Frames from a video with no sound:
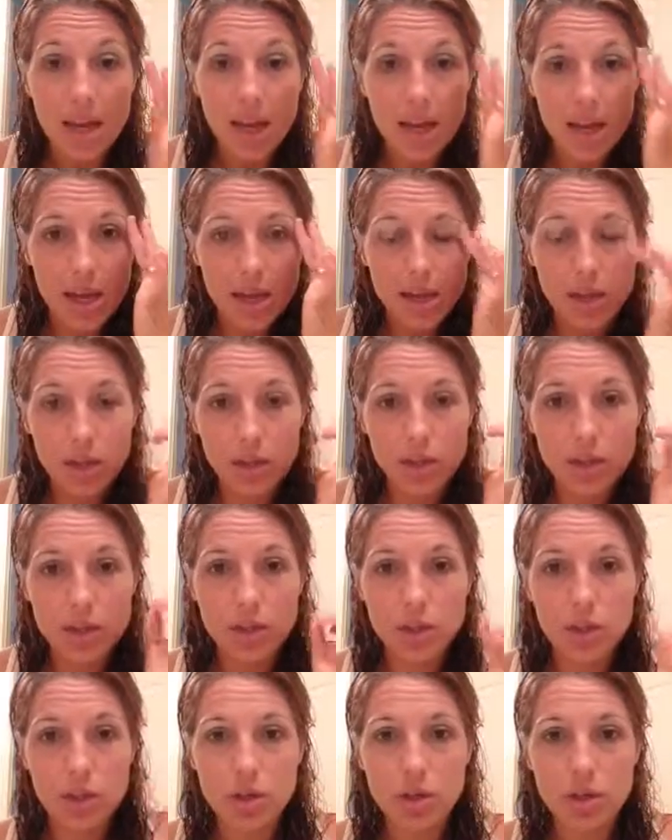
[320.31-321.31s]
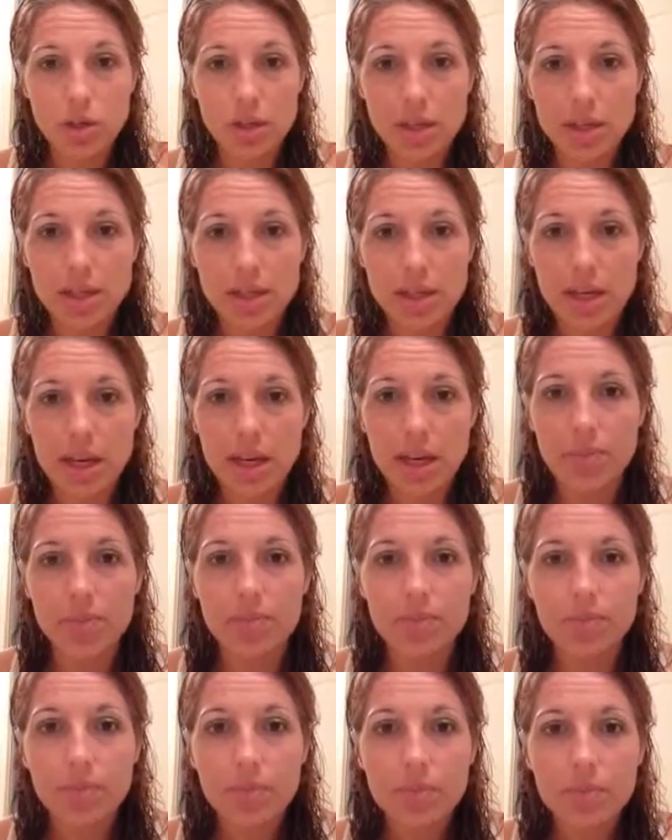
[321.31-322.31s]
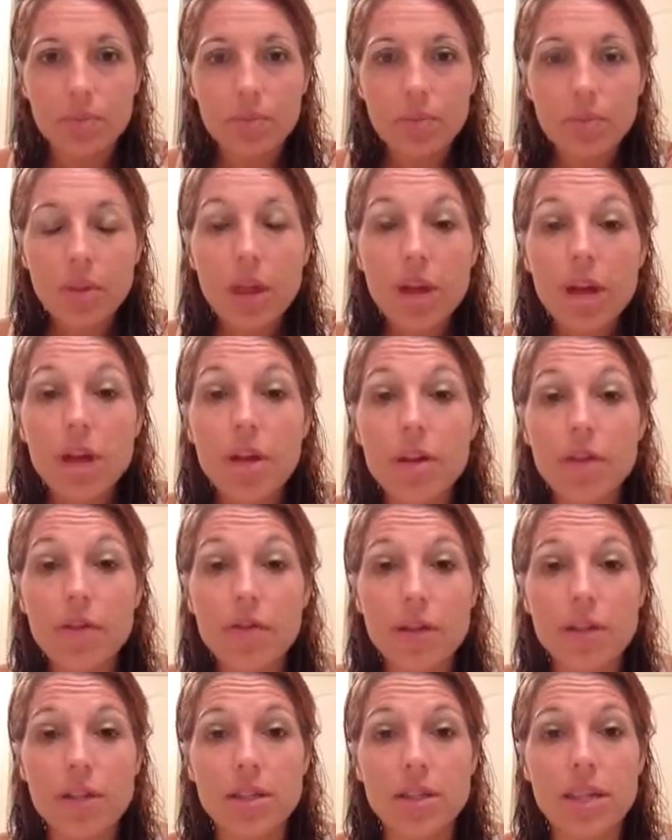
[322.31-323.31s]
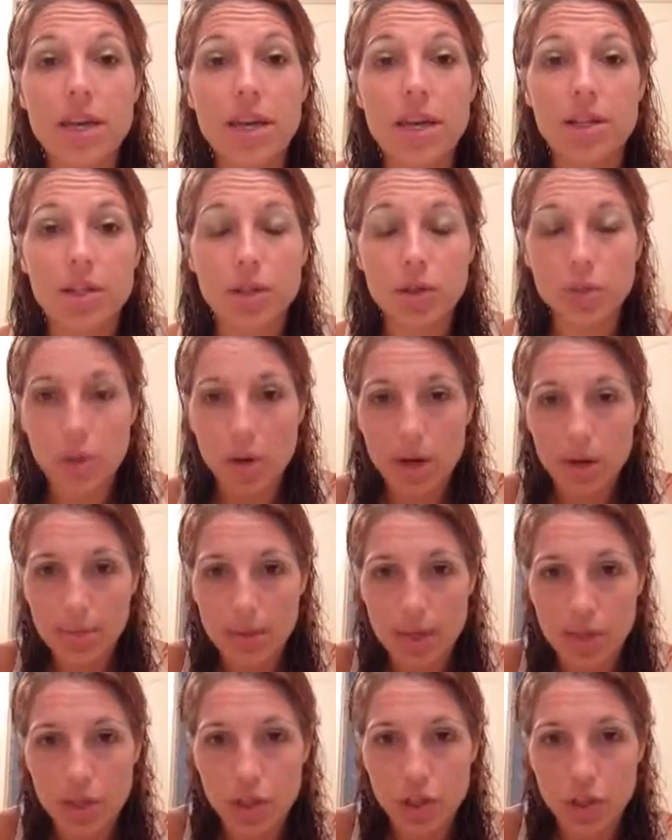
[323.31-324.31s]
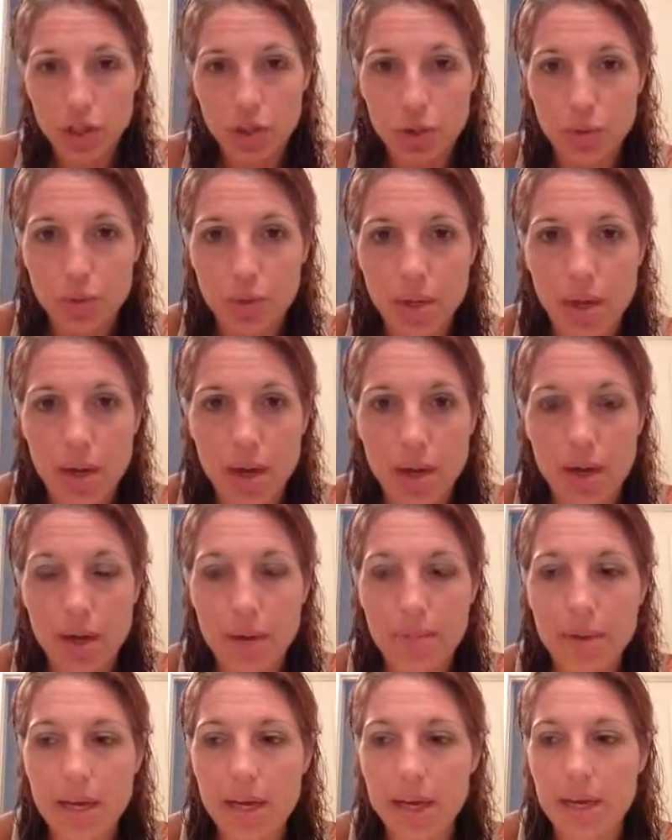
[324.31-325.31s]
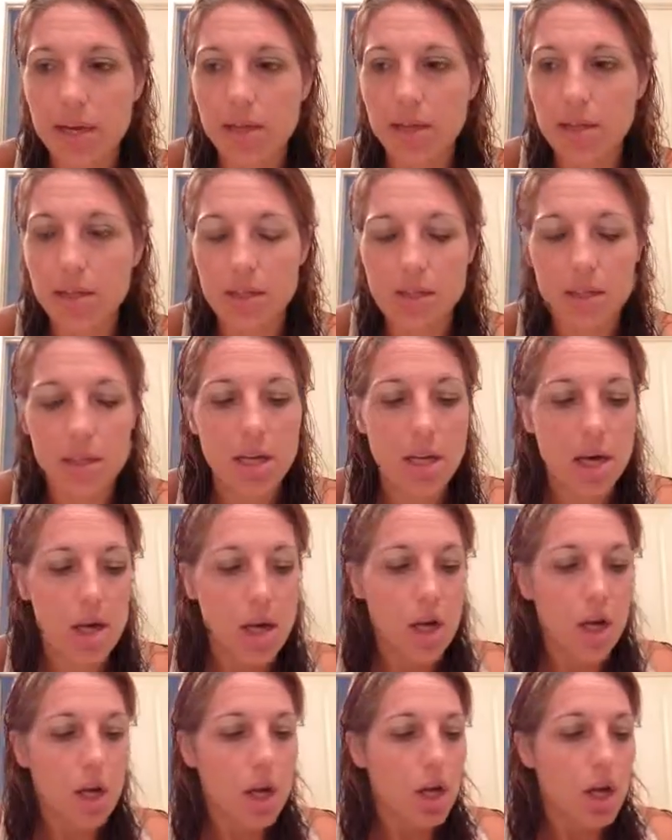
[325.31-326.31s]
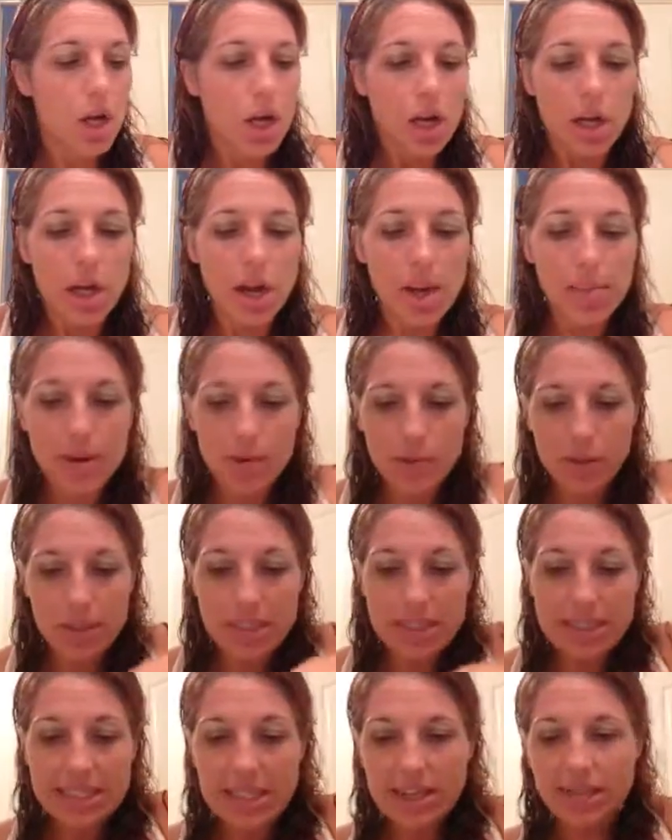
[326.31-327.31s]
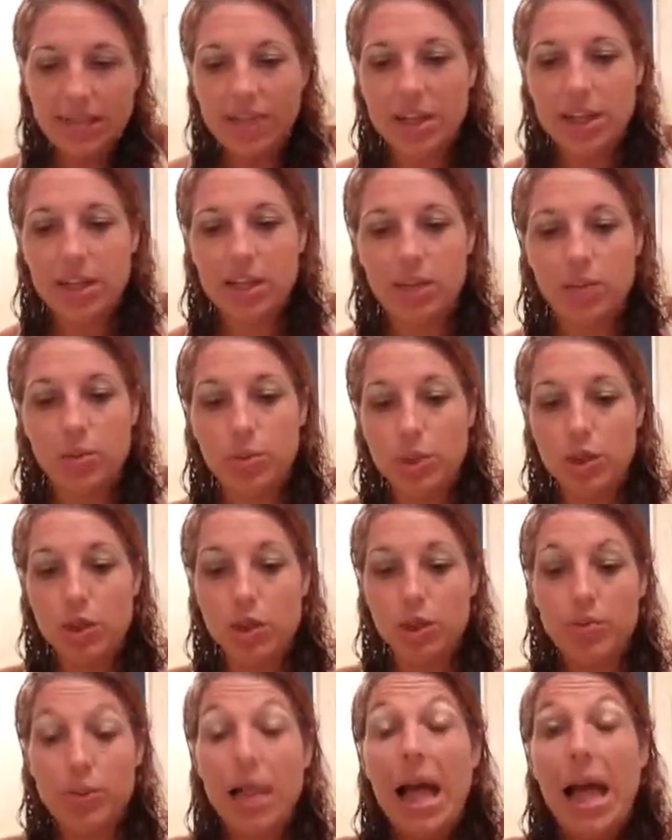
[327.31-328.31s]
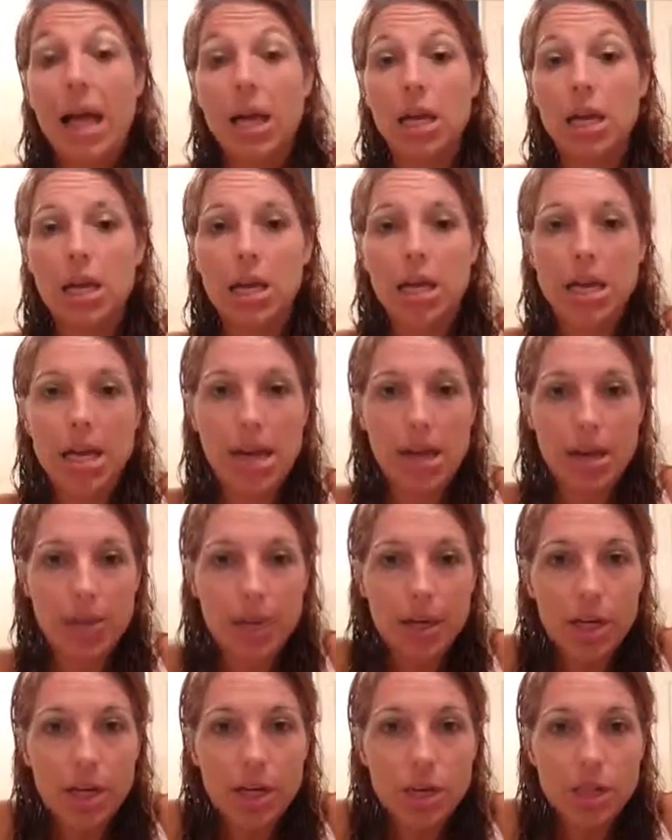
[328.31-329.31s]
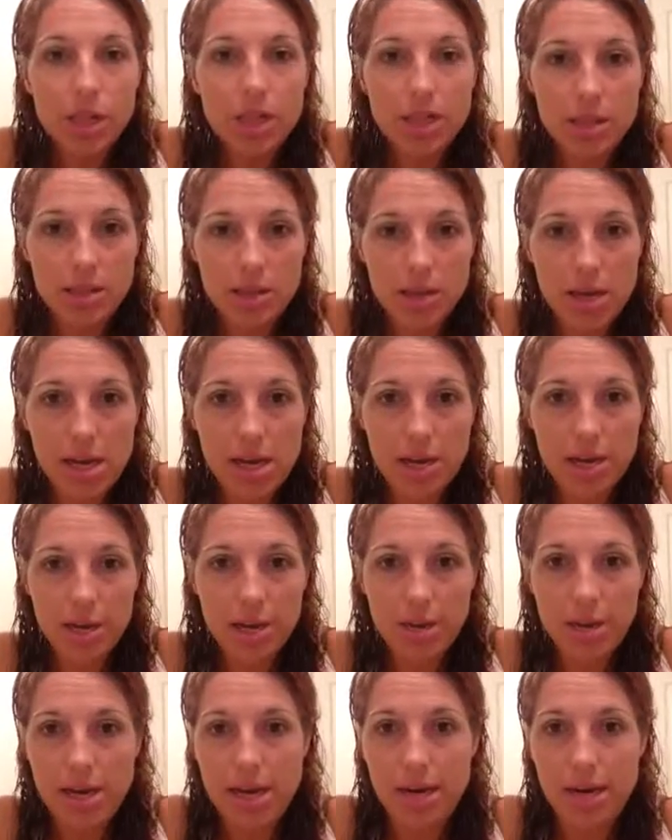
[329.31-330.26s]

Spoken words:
And you can certainly see a difference there. So what I'm gonna do is come in with the Devious, which is black, and I'm gonna use it as a liner.